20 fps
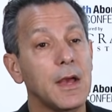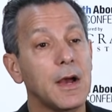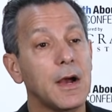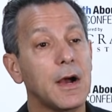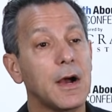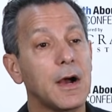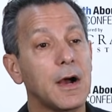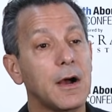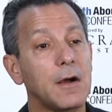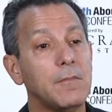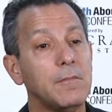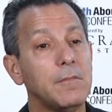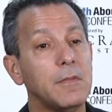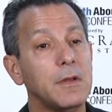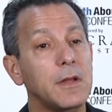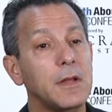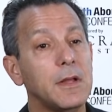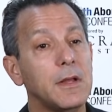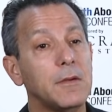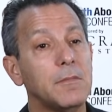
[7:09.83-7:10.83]
Um,
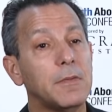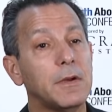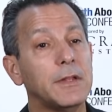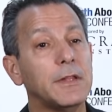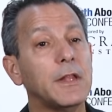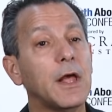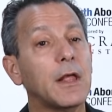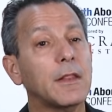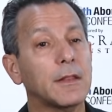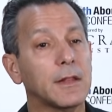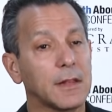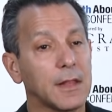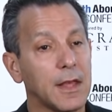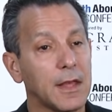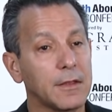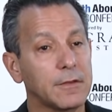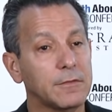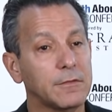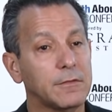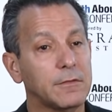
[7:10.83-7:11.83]
but
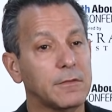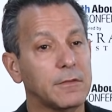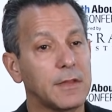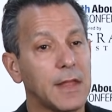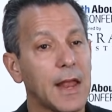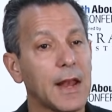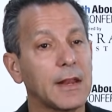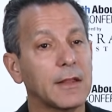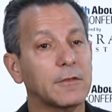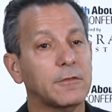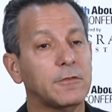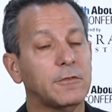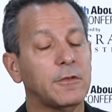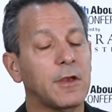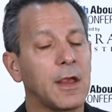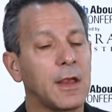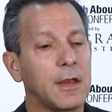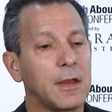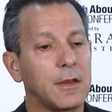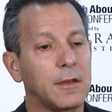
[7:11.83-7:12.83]
nonetheless, that
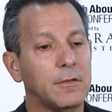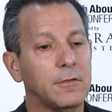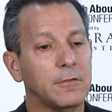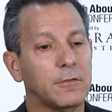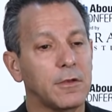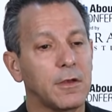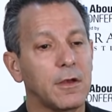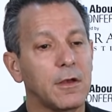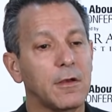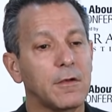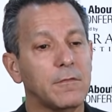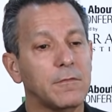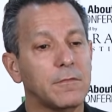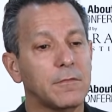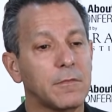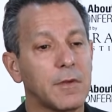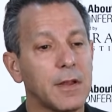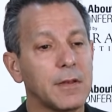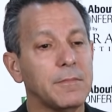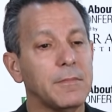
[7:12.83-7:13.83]
exchange of
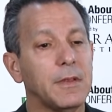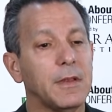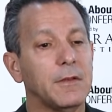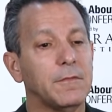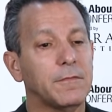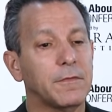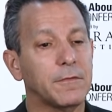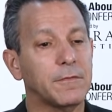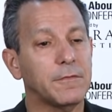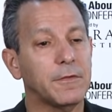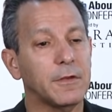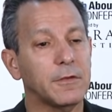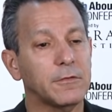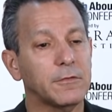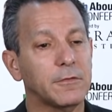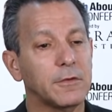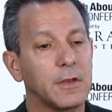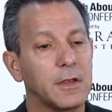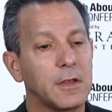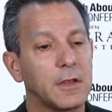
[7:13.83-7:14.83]
red meat for
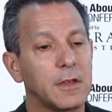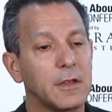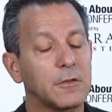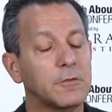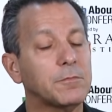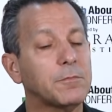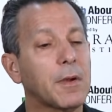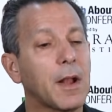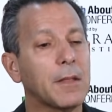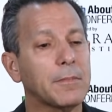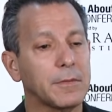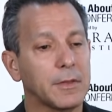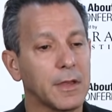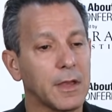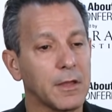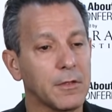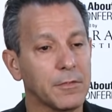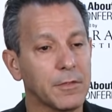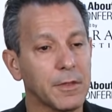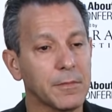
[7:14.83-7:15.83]
fish is probably a
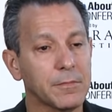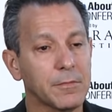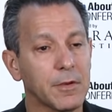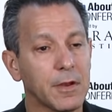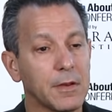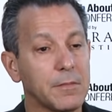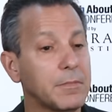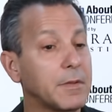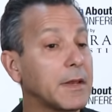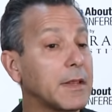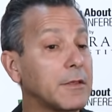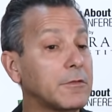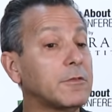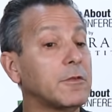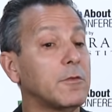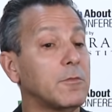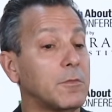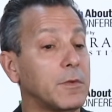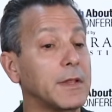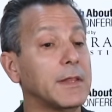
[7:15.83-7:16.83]
health upgrade, but is
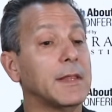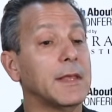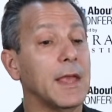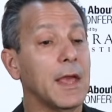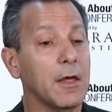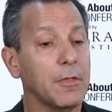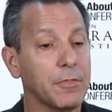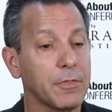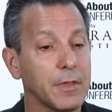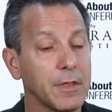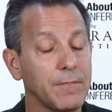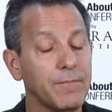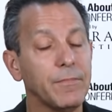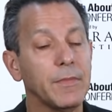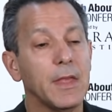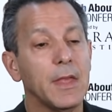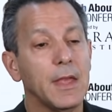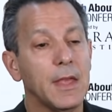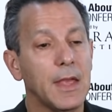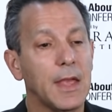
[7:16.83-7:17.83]
it really healthy?
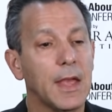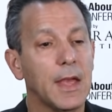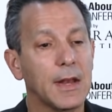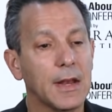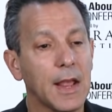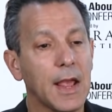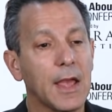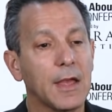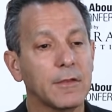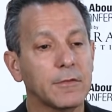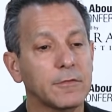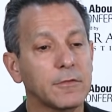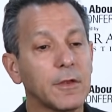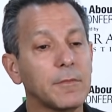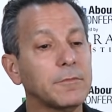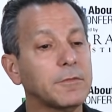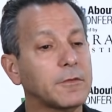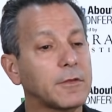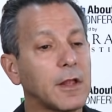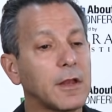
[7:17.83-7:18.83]
And as
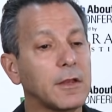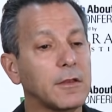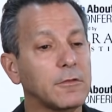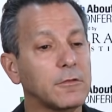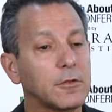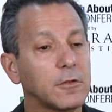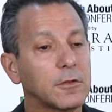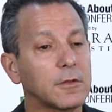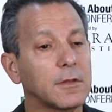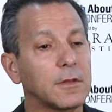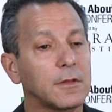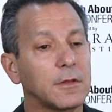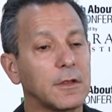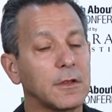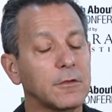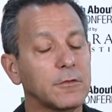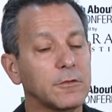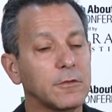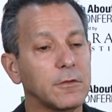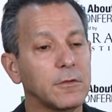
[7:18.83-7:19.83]
some studies looked at
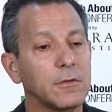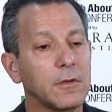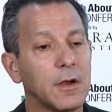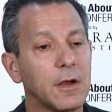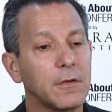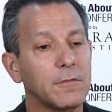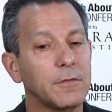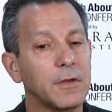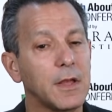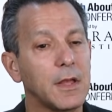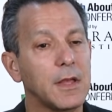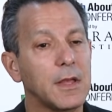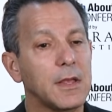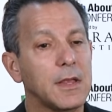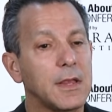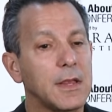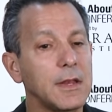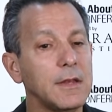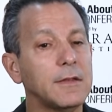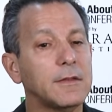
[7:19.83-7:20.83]
the issue of
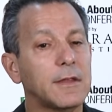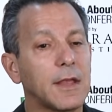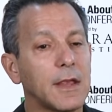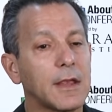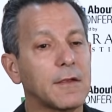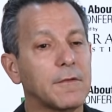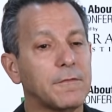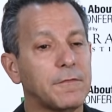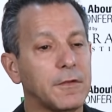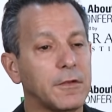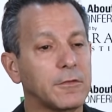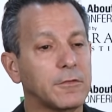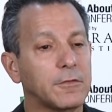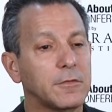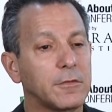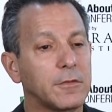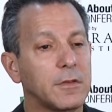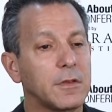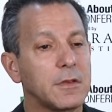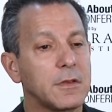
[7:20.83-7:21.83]
intake of
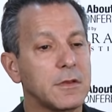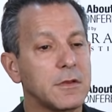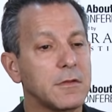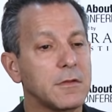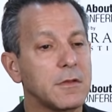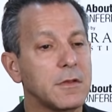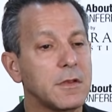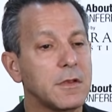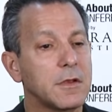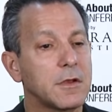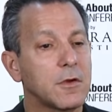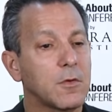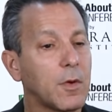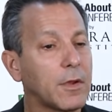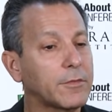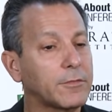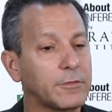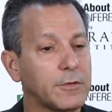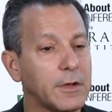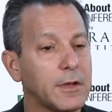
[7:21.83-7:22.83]
fish in
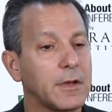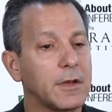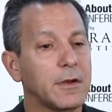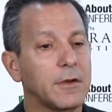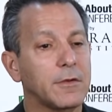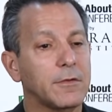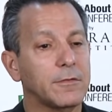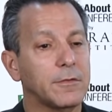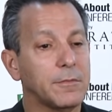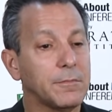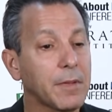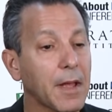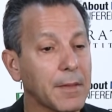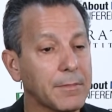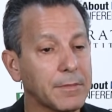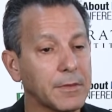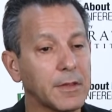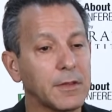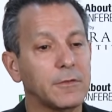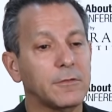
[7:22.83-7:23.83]
questionnaires and
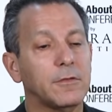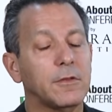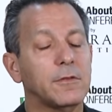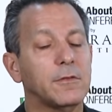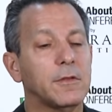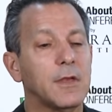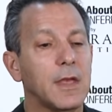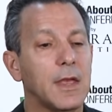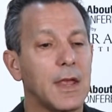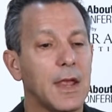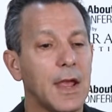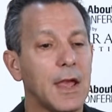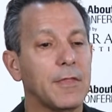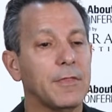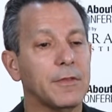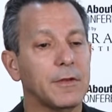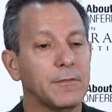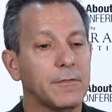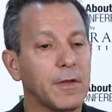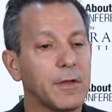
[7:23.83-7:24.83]
populations
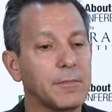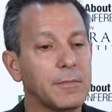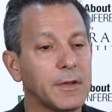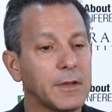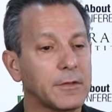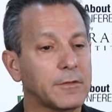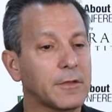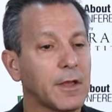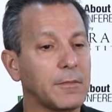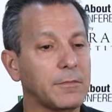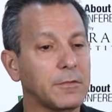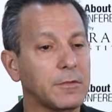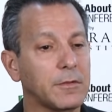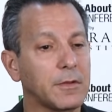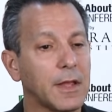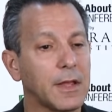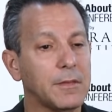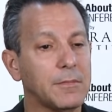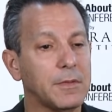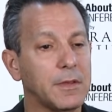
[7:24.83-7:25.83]
and the development of type two
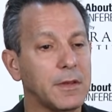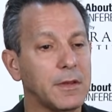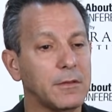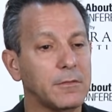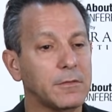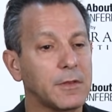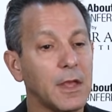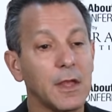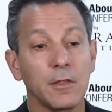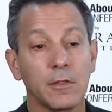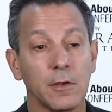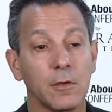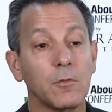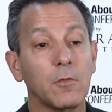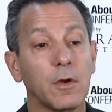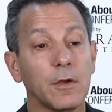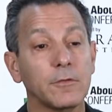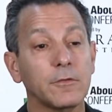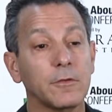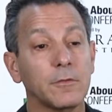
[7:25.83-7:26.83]
diabetes, there
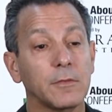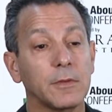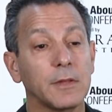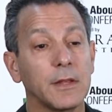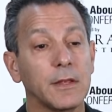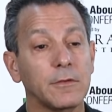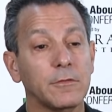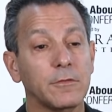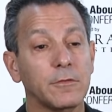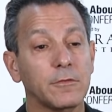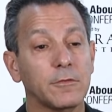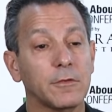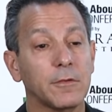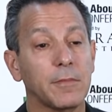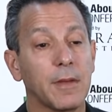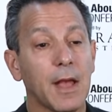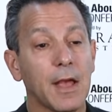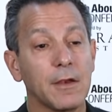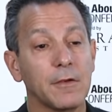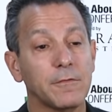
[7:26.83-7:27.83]
was a relationship.
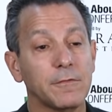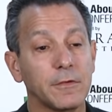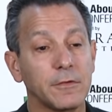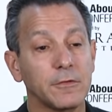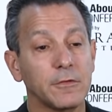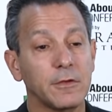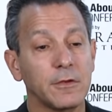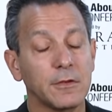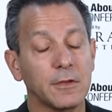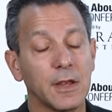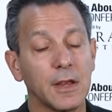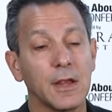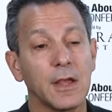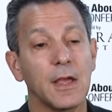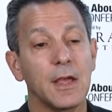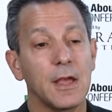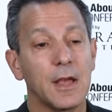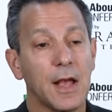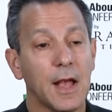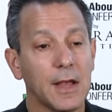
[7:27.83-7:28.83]
Higher fish intake,
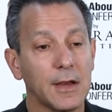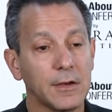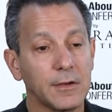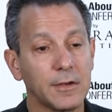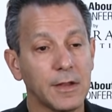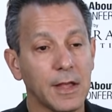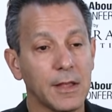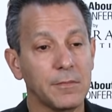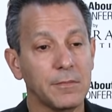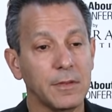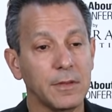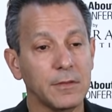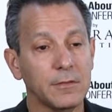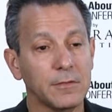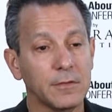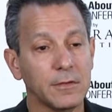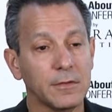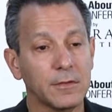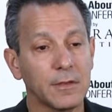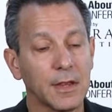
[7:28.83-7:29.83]
higher
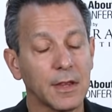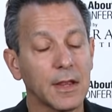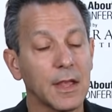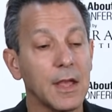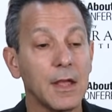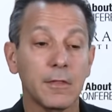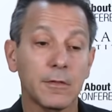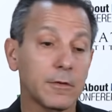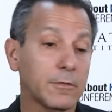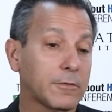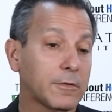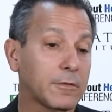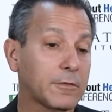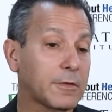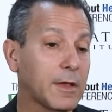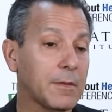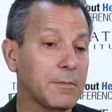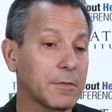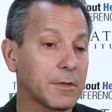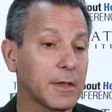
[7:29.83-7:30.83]
diabetes intake. There's the
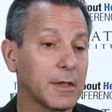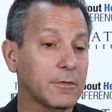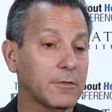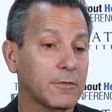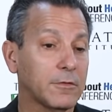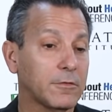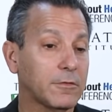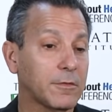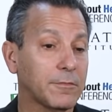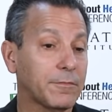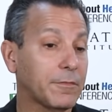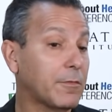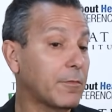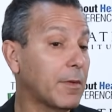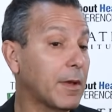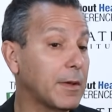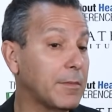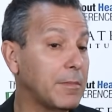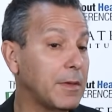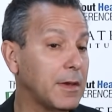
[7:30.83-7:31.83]
same relationship for
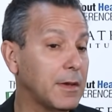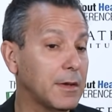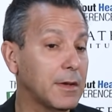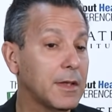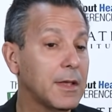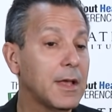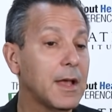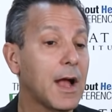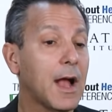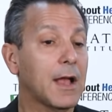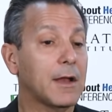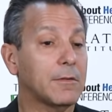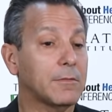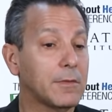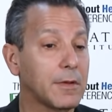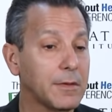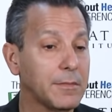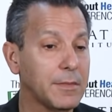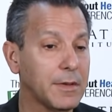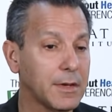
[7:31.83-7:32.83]
red meat. Higher
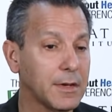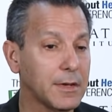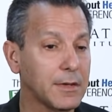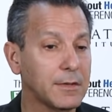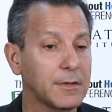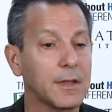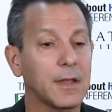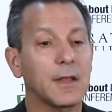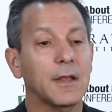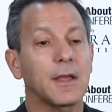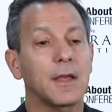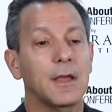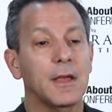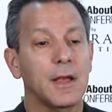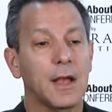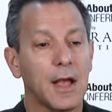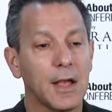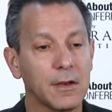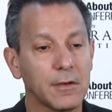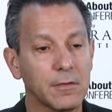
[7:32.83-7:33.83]
red meat intake,
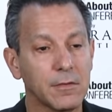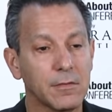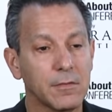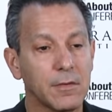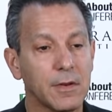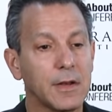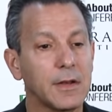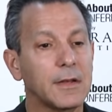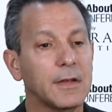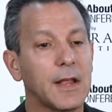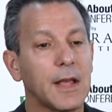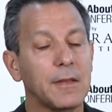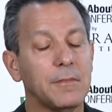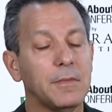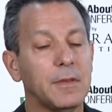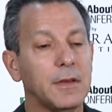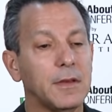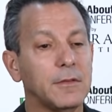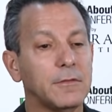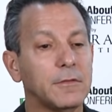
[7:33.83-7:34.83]
higher rate of
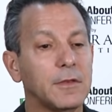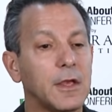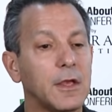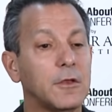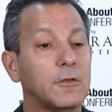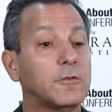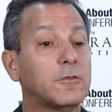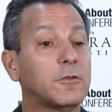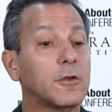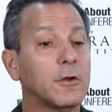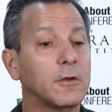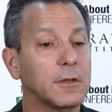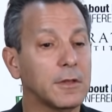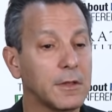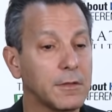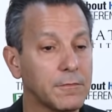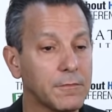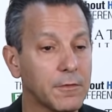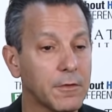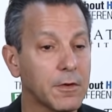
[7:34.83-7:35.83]
diabetes.
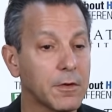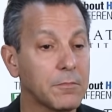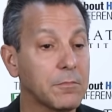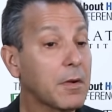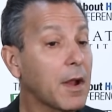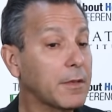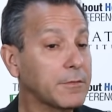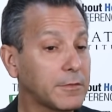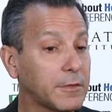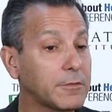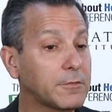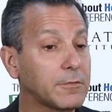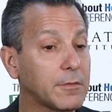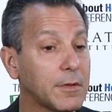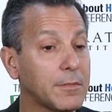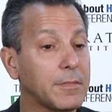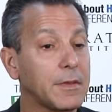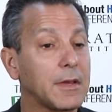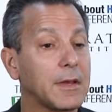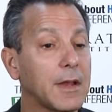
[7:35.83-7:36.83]
Certainly for processed
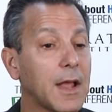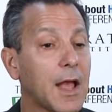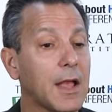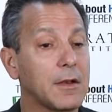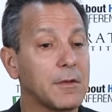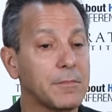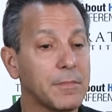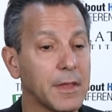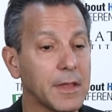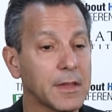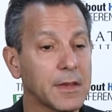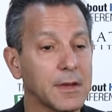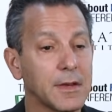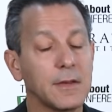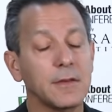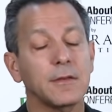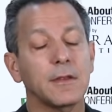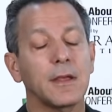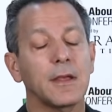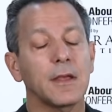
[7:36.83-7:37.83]
red meat, higher bacon
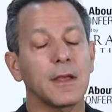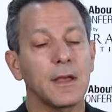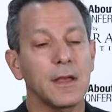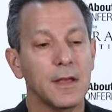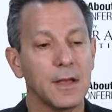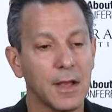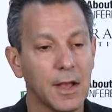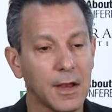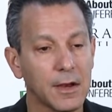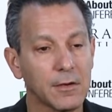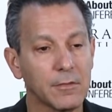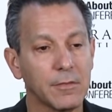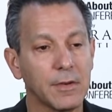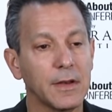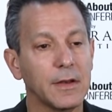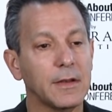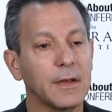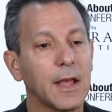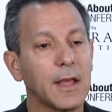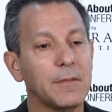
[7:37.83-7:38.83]
intake, higher
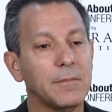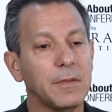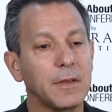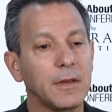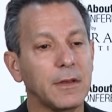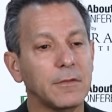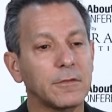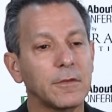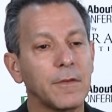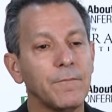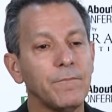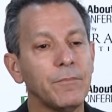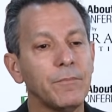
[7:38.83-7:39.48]
rate of diabetes.